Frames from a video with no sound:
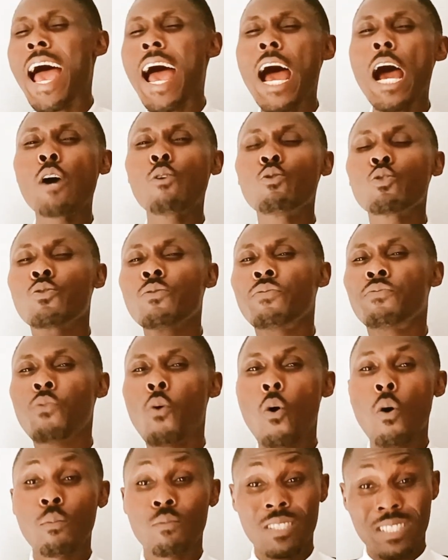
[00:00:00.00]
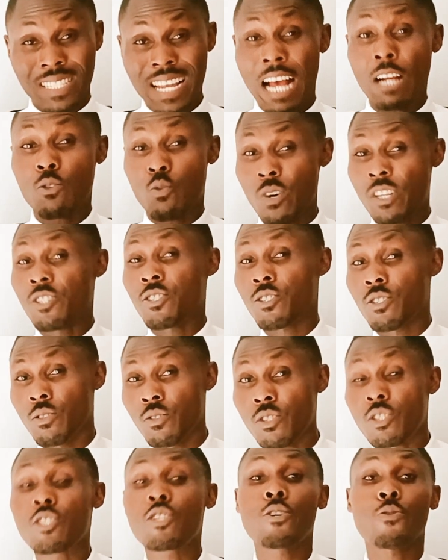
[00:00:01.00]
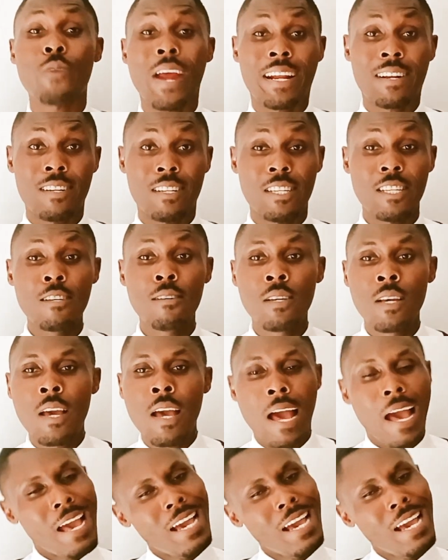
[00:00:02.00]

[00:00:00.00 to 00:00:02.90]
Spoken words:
how to form tag questions correctly.